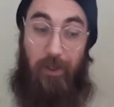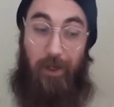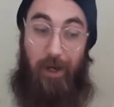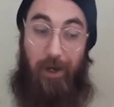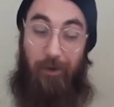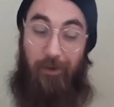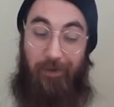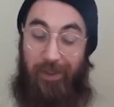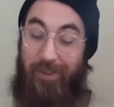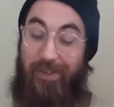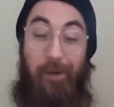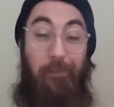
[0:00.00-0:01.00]
The
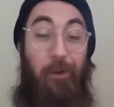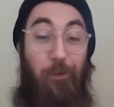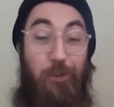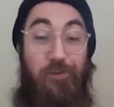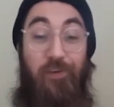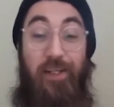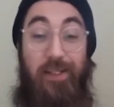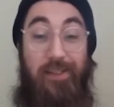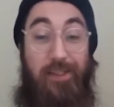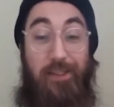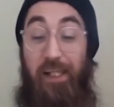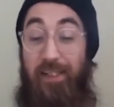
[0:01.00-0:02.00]
example I will use for this
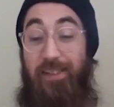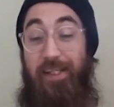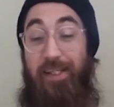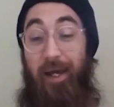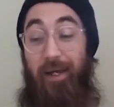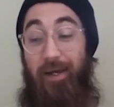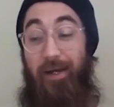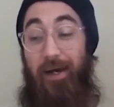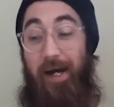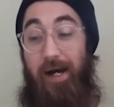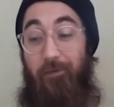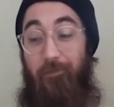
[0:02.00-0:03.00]
is, let's say,
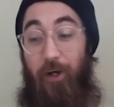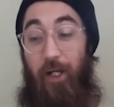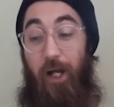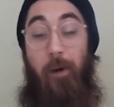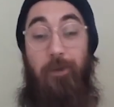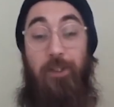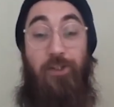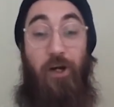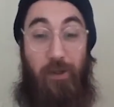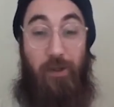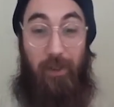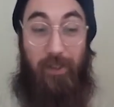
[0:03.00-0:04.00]
very common
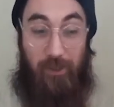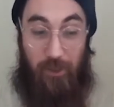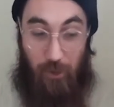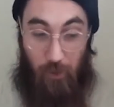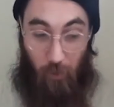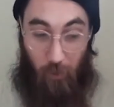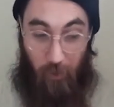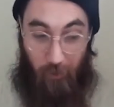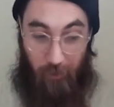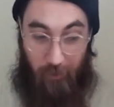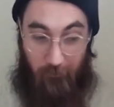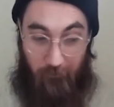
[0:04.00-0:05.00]
starting place.
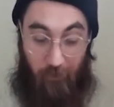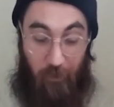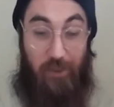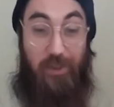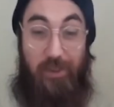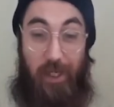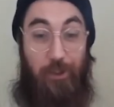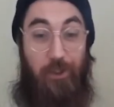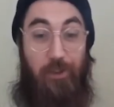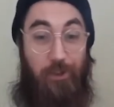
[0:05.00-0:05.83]
Your first session